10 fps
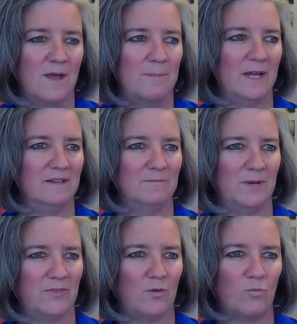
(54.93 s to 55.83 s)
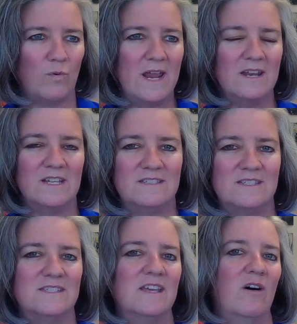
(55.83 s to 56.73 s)
But the rate
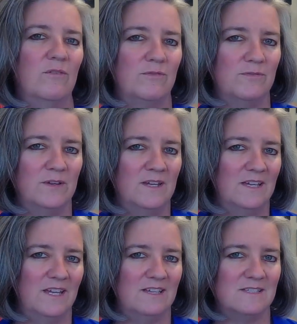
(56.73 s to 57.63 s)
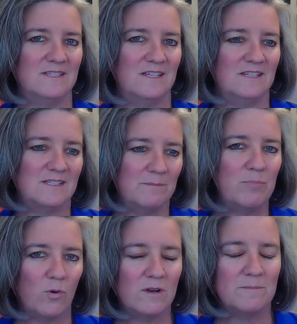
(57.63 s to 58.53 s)
itself is
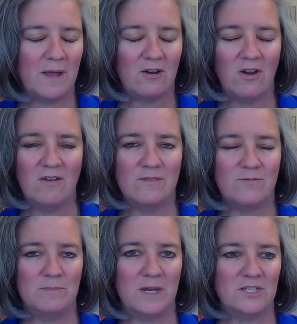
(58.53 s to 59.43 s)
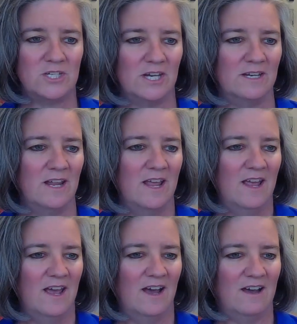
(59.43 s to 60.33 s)
important background information,
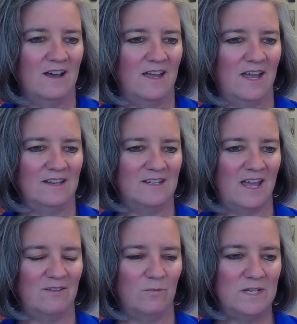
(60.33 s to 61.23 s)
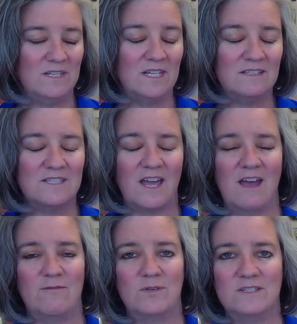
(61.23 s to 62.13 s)
and we need to
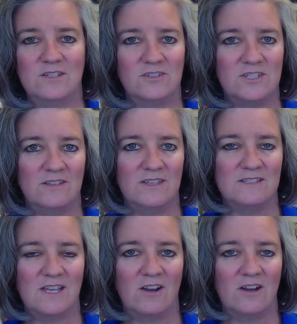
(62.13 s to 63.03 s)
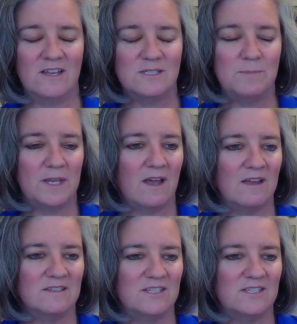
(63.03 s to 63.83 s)
have research in these areas because